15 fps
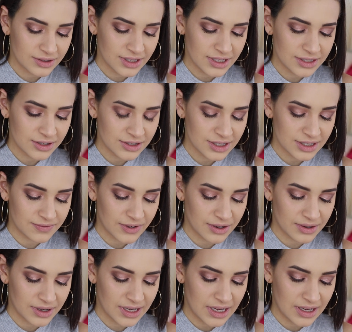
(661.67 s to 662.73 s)
So these are just
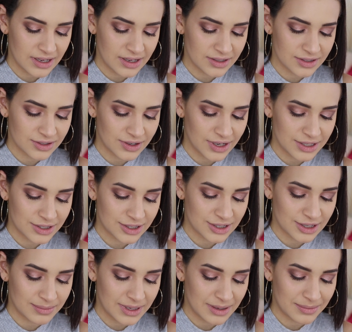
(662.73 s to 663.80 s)
very strange
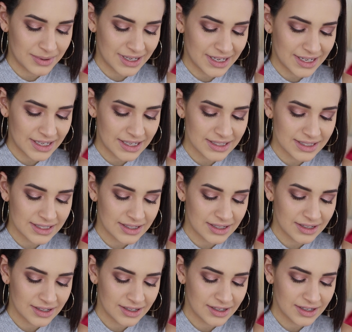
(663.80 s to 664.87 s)
to me because
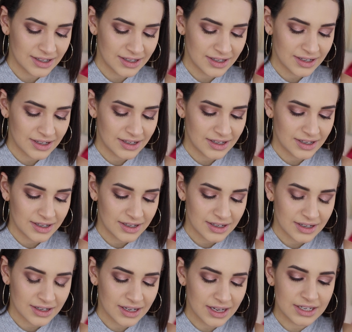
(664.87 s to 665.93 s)

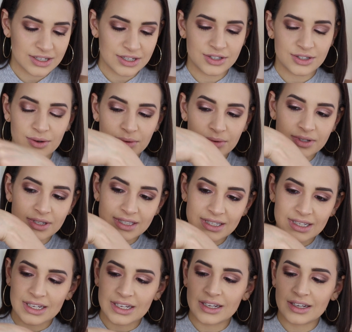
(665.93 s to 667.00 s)
I just don't
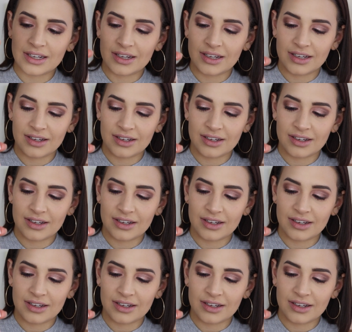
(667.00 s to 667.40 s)
see